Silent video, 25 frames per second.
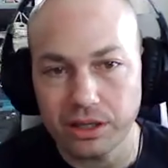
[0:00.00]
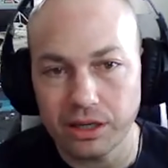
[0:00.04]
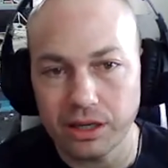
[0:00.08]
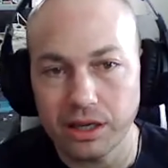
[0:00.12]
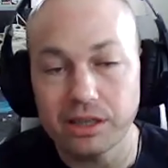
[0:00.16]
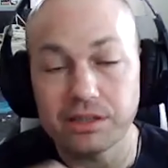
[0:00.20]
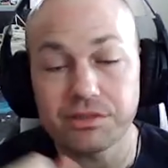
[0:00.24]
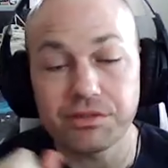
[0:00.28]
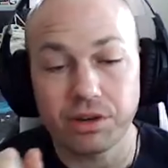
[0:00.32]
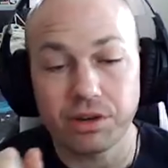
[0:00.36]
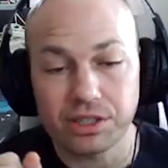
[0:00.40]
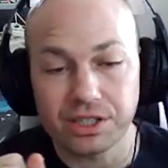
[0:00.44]

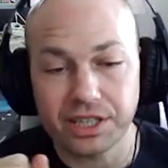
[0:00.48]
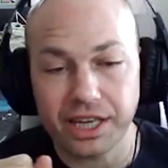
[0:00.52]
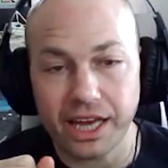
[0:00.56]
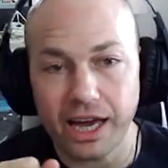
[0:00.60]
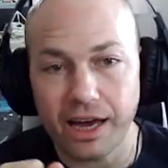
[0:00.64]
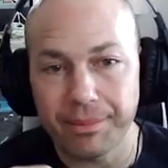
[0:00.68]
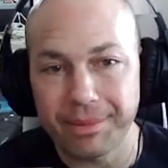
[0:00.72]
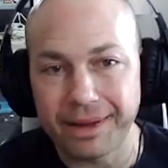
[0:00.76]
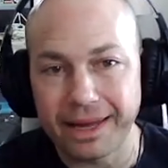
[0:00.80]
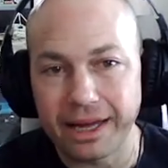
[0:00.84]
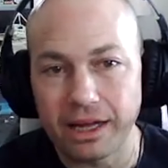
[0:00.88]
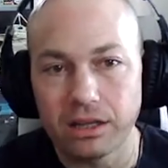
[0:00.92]
as far as
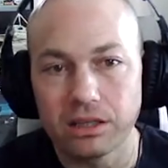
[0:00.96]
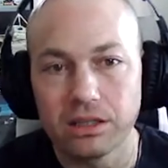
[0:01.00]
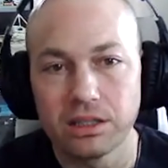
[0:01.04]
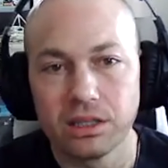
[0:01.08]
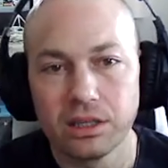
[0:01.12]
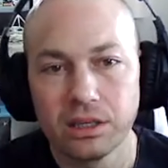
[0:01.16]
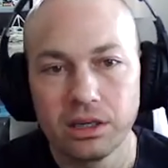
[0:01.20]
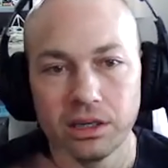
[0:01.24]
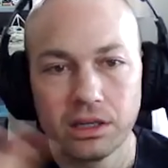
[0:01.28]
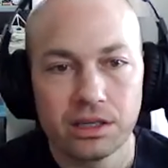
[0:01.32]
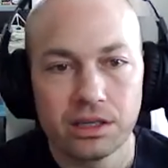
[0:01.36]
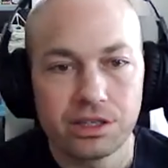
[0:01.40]
Cowbell.
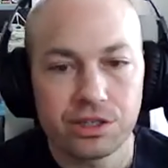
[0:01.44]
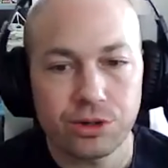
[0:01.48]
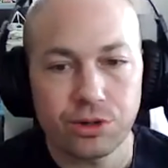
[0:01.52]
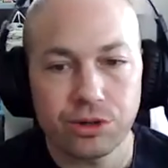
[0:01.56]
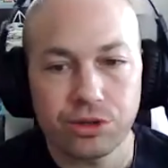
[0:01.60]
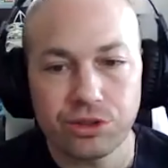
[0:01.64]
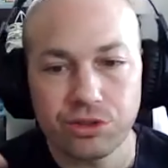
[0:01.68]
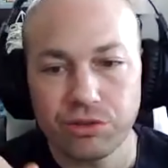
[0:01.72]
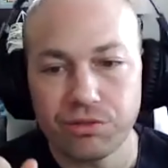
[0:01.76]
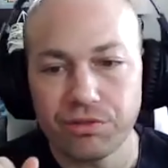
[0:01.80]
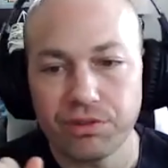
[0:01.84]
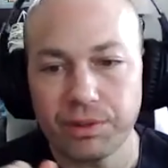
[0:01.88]
It's
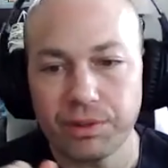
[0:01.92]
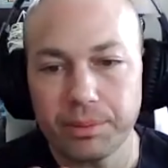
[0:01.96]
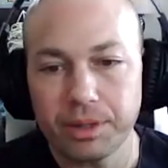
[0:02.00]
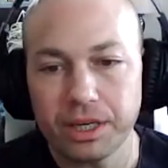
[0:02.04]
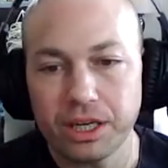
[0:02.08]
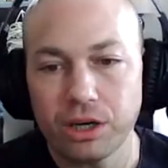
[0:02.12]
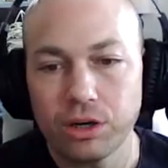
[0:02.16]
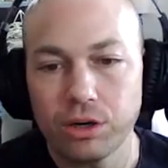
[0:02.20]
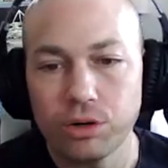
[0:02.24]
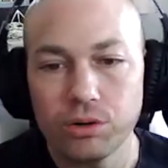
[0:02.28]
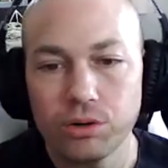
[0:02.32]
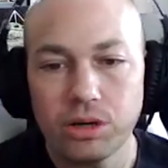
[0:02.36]
going through
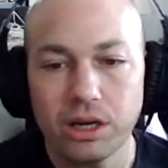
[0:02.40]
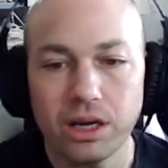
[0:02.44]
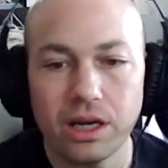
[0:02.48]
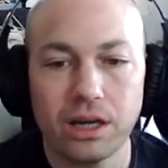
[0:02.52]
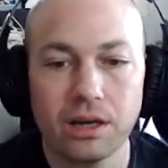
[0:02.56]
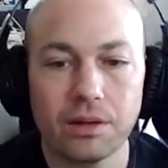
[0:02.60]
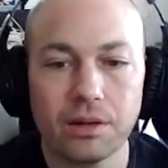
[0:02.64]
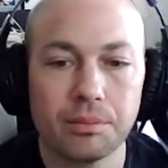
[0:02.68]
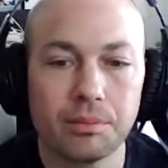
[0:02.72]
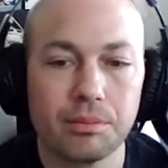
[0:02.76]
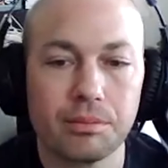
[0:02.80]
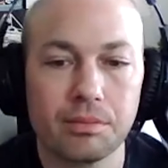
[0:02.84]
Vimeo.
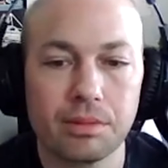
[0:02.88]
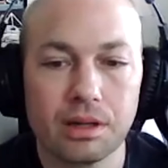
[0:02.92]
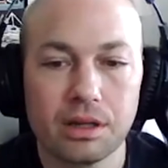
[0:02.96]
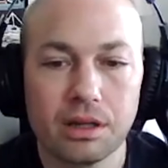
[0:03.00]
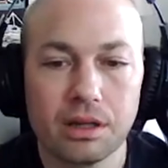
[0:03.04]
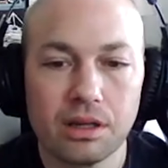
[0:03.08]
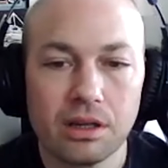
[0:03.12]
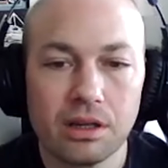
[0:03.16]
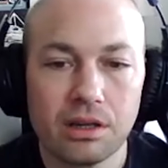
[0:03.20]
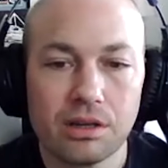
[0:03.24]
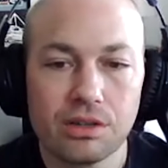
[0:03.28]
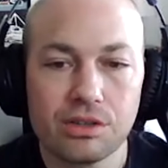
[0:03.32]

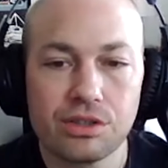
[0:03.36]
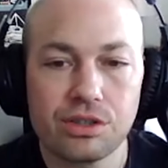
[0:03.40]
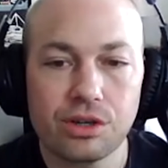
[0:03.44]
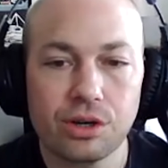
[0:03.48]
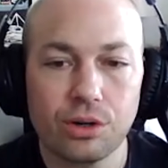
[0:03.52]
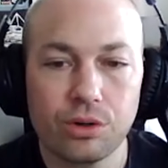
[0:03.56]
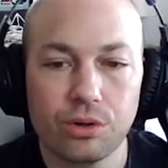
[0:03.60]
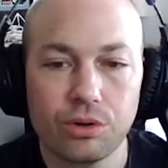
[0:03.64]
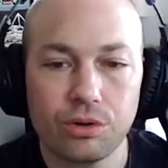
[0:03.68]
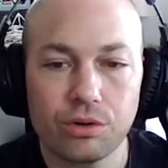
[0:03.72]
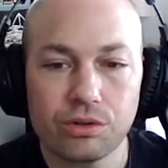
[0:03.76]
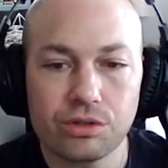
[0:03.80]

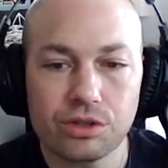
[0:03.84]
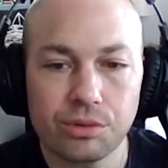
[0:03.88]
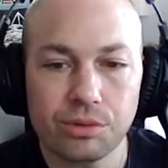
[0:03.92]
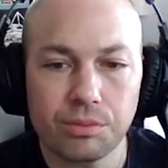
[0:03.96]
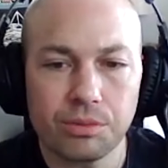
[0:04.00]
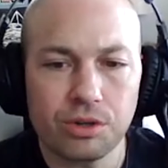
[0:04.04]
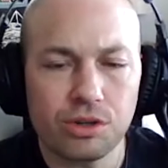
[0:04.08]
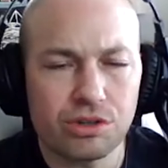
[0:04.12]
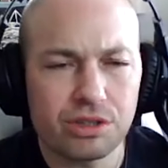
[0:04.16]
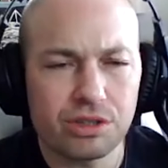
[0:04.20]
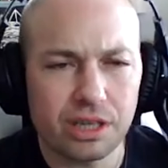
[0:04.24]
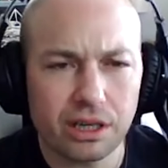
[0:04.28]
So
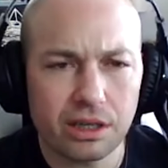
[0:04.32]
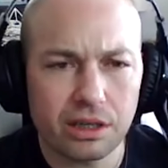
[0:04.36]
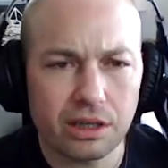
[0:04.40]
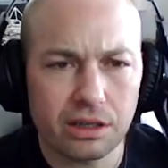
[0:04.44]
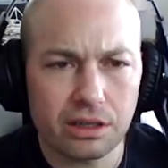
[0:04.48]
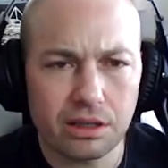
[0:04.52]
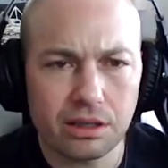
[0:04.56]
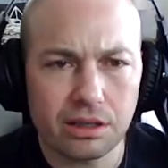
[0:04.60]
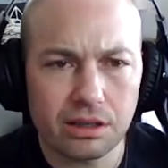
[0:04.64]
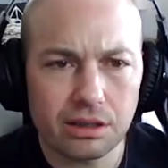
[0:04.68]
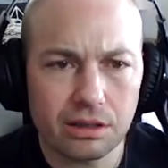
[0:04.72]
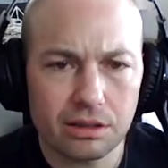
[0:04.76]

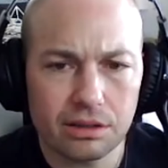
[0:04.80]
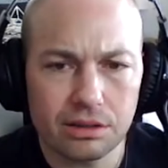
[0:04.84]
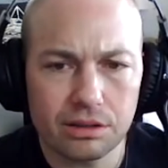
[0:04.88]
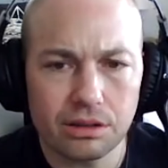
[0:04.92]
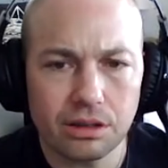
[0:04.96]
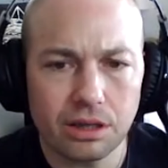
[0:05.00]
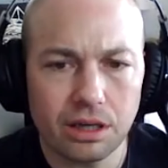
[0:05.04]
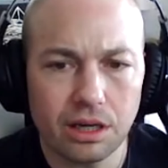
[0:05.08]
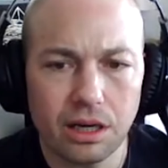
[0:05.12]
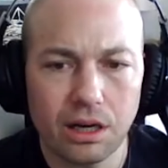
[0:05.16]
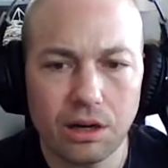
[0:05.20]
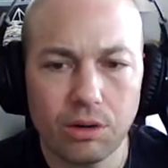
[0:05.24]
music
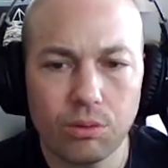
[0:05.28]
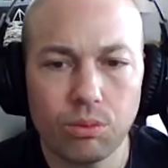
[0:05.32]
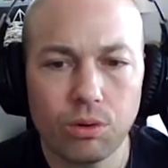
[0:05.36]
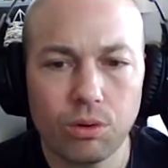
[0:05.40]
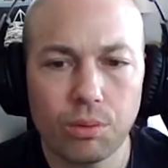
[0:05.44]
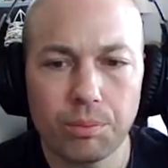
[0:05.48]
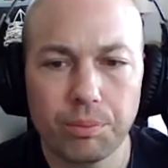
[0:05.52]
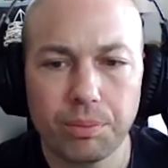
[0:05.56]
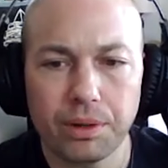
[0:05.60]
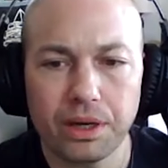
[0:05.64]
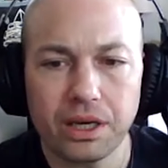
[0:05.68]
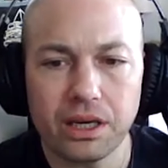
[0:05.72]

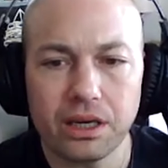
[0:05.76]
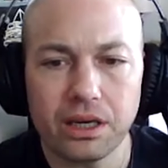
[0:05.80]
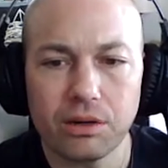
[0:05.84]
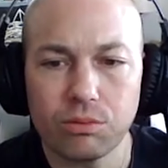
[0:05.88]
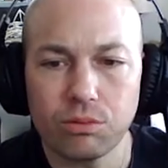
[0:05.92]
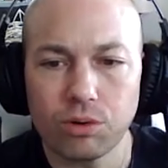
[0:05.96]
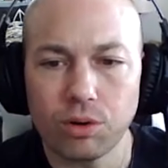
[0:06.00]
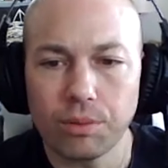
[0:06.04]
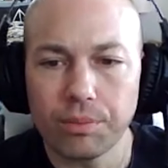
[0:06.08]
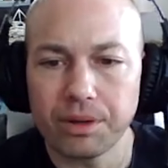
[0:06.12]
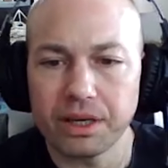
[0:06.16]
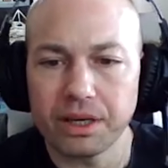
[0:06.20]
won't be
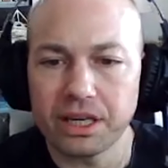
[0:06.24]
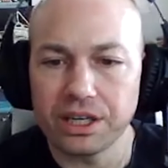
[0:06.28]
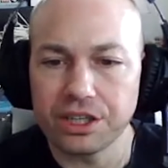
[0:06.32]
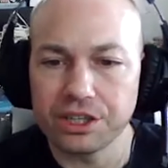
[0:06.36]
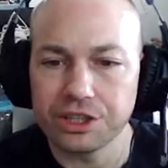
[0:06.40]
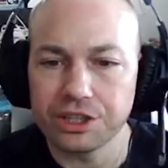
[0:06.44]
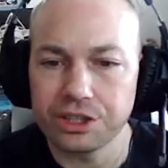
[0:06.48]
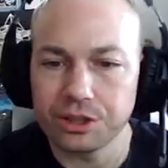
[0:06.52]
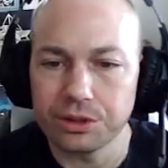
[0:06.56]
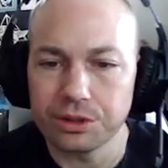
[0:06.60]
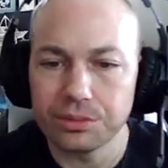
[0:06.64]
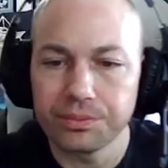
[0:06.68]
an
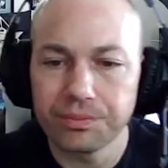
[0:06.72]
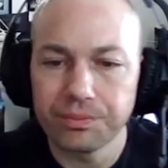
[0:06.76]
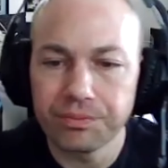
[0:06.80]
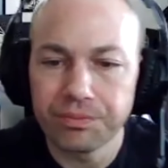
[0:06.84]
issue.